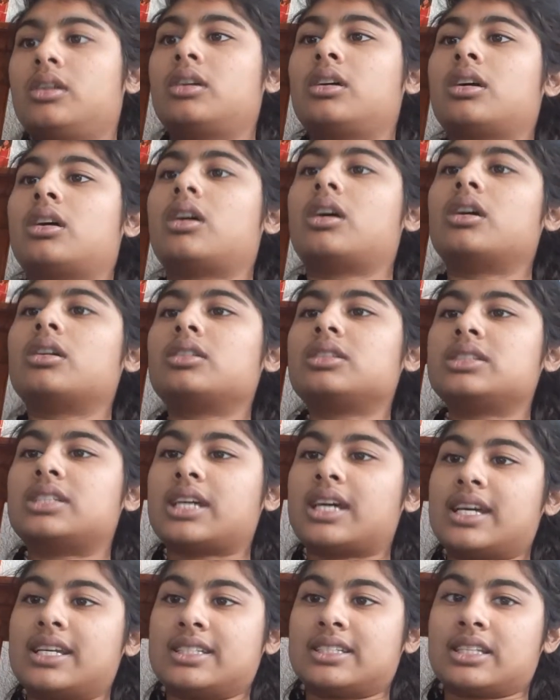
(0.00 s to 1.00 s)
Carl
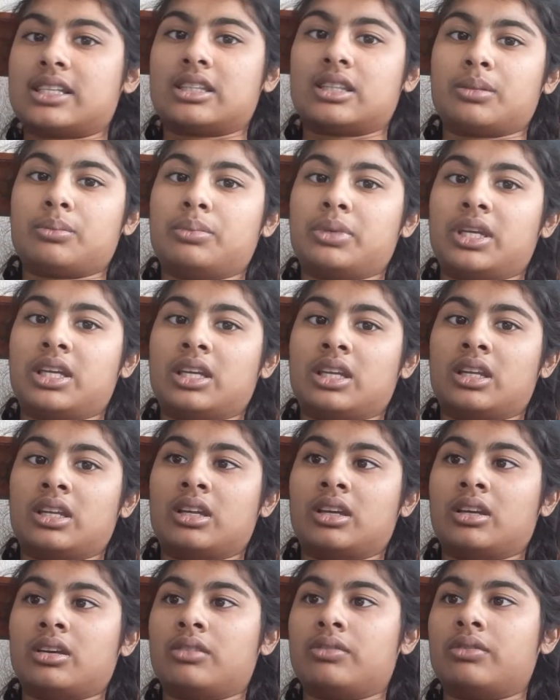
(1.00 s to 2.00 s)
dies at the
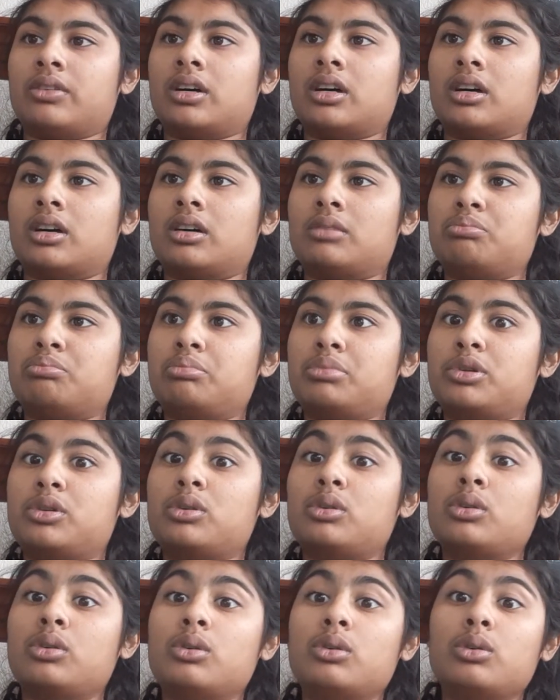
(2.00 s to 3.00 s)
beginning of Up.
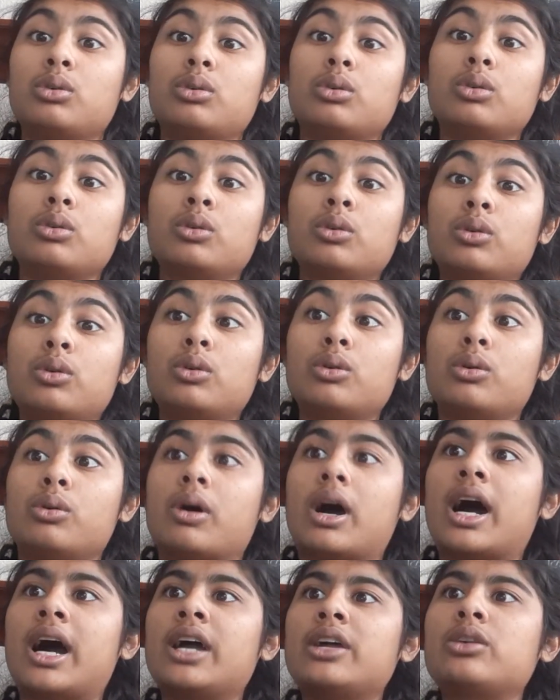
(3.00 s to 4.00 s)

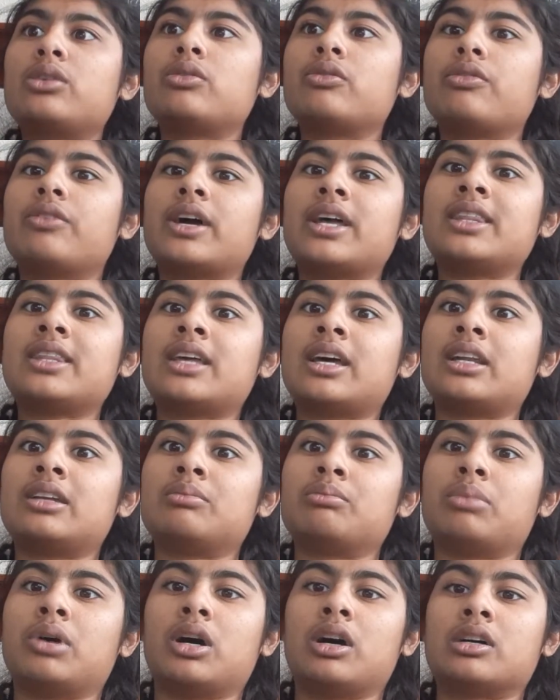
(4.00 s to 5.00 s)
Ooh, I don't find that
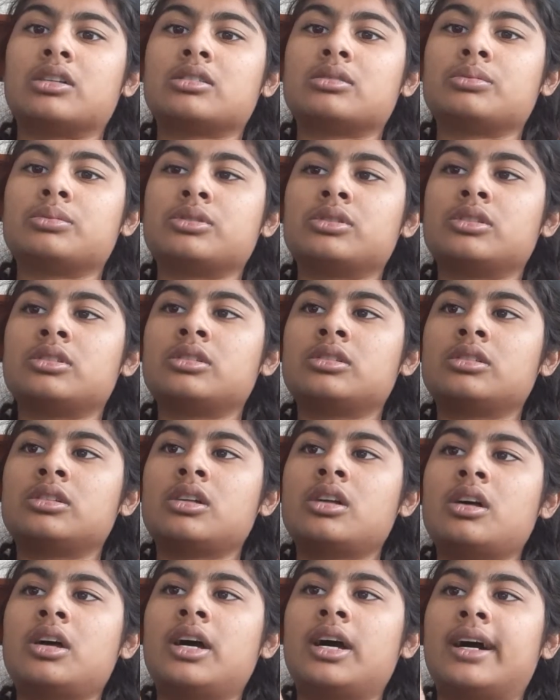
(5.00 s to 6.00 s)
impossible.
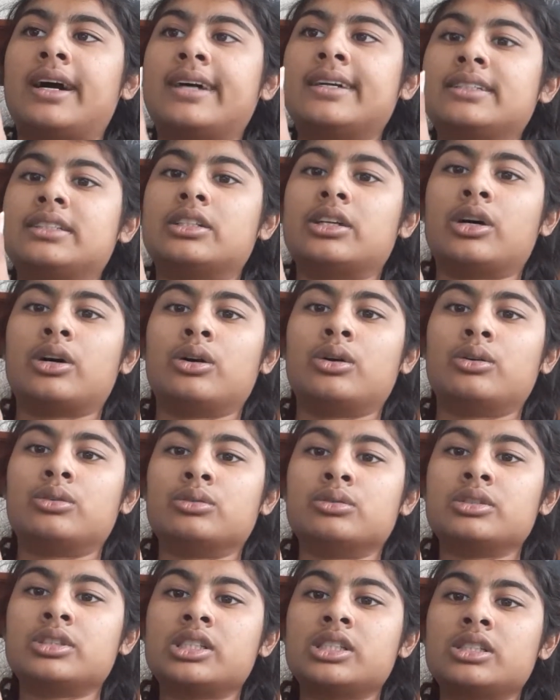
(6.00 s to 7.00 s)
I
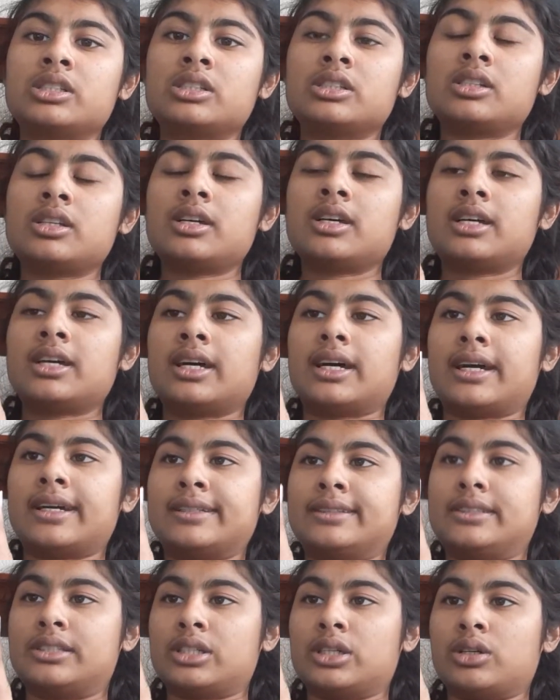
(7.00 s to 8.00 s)
don't. I
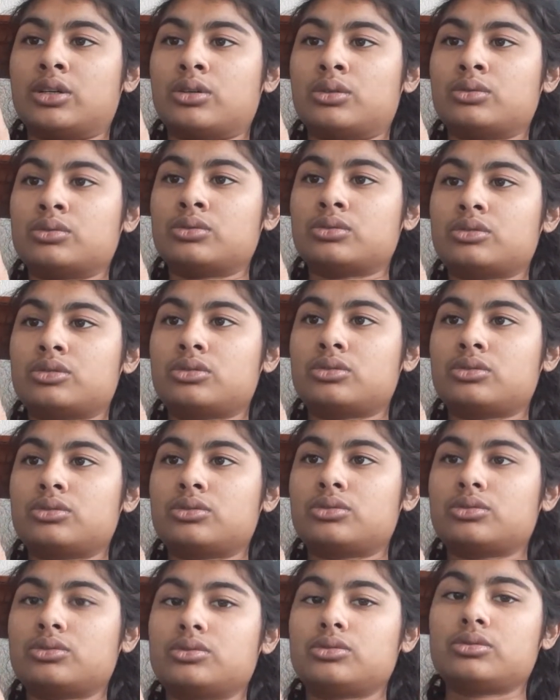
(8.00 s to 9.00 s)
don't.
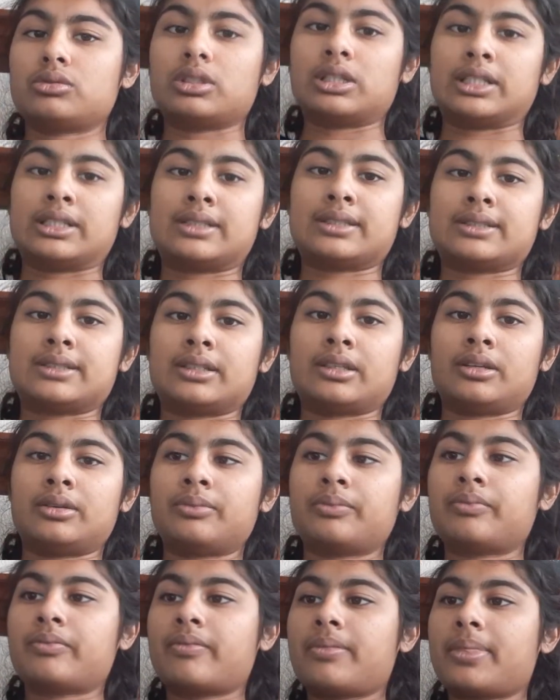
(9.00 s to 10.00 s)
Let's see.
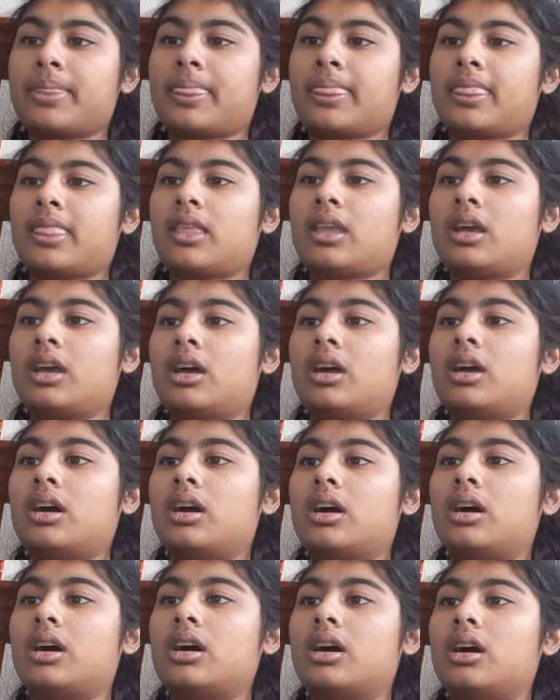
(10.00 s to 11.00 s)

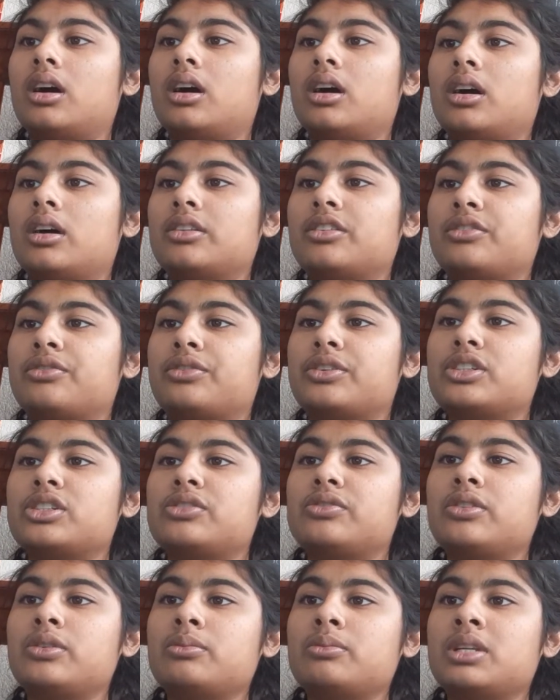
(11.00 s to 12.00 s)
The
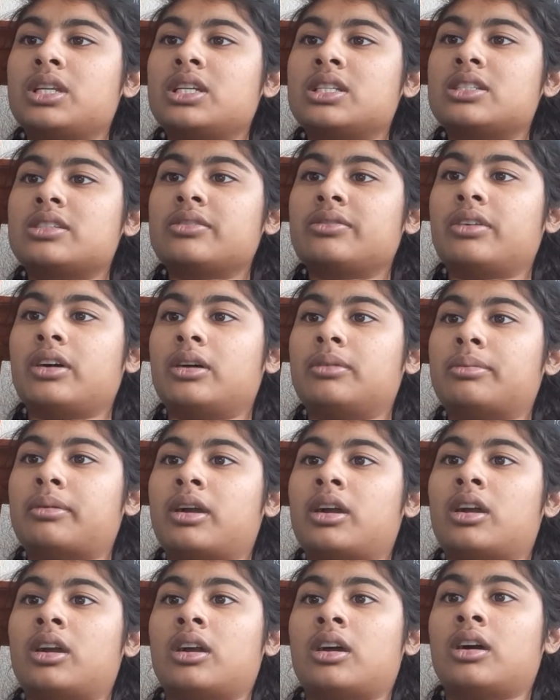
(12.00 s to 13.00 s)
first few minutes of Up
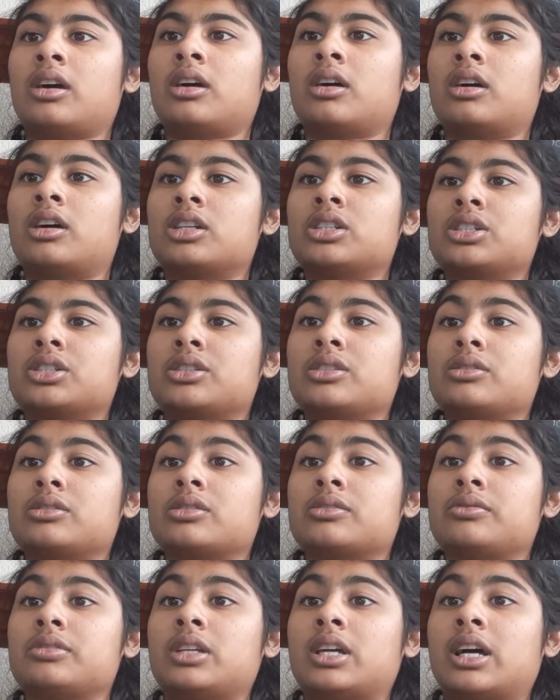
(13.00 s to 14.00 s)
are a harsh
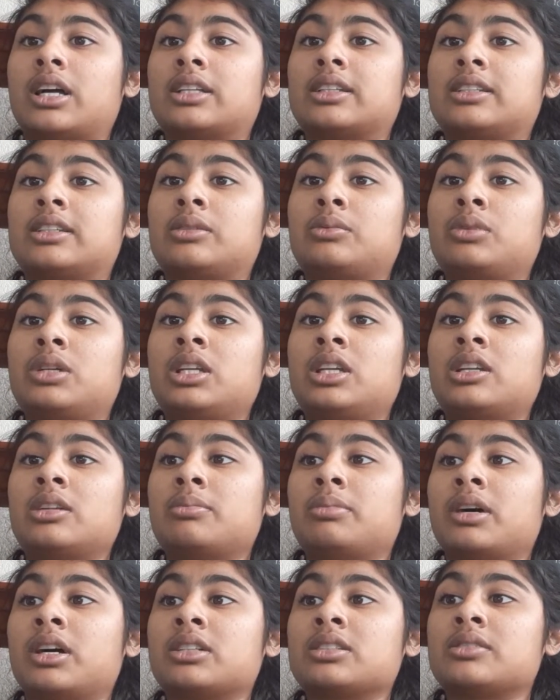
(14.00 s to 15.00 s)
dose of reality. We need a
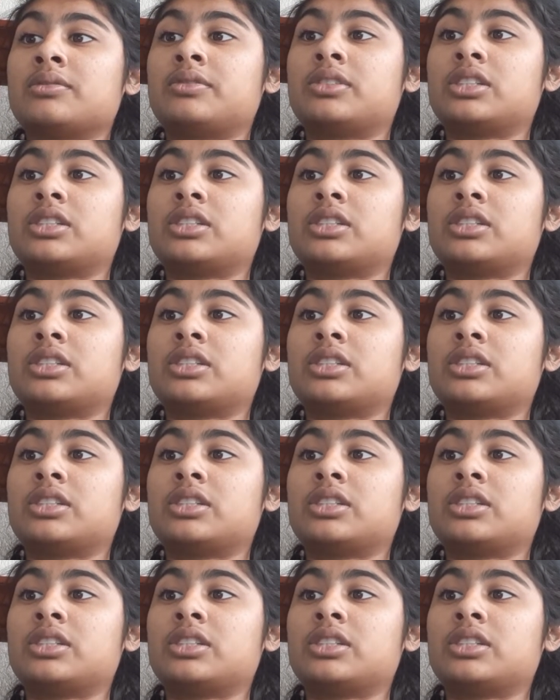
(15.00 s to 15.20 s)
box of